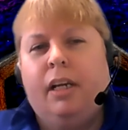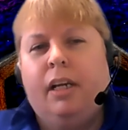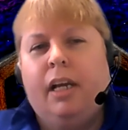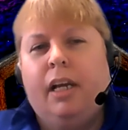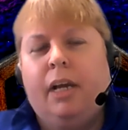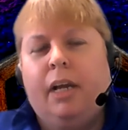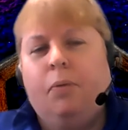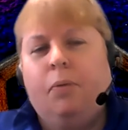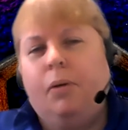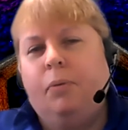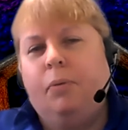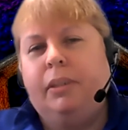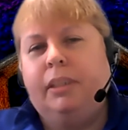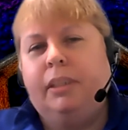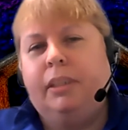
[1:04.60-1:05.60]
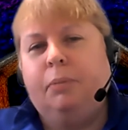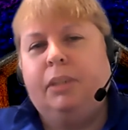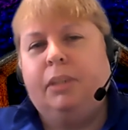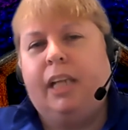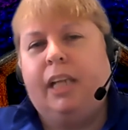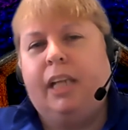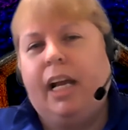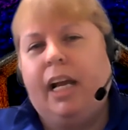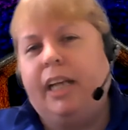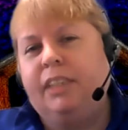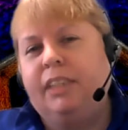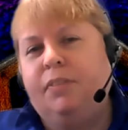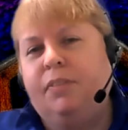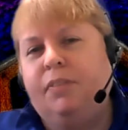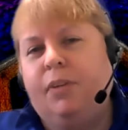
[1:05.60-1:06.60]
and what wisdom she
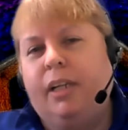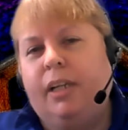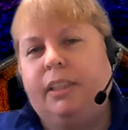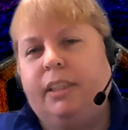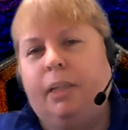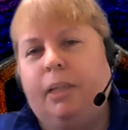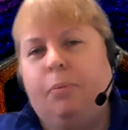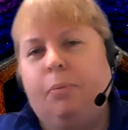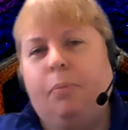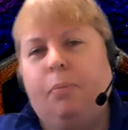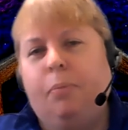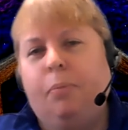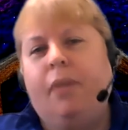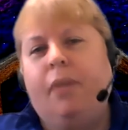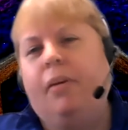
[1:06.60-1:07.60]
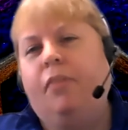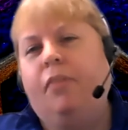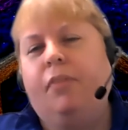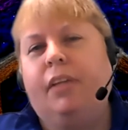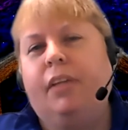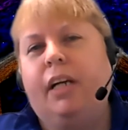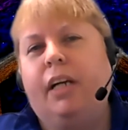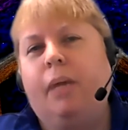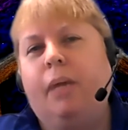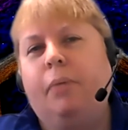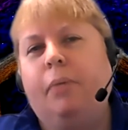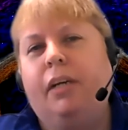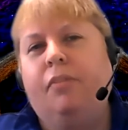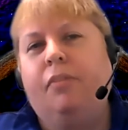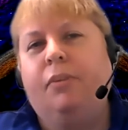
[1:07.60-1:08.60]
has for us on preparing for the coming
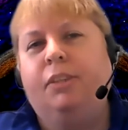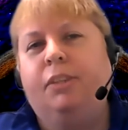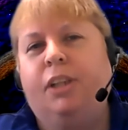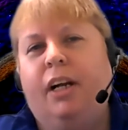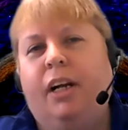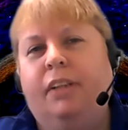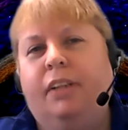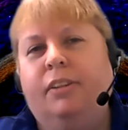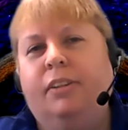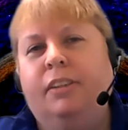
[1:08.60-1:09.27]
of her child.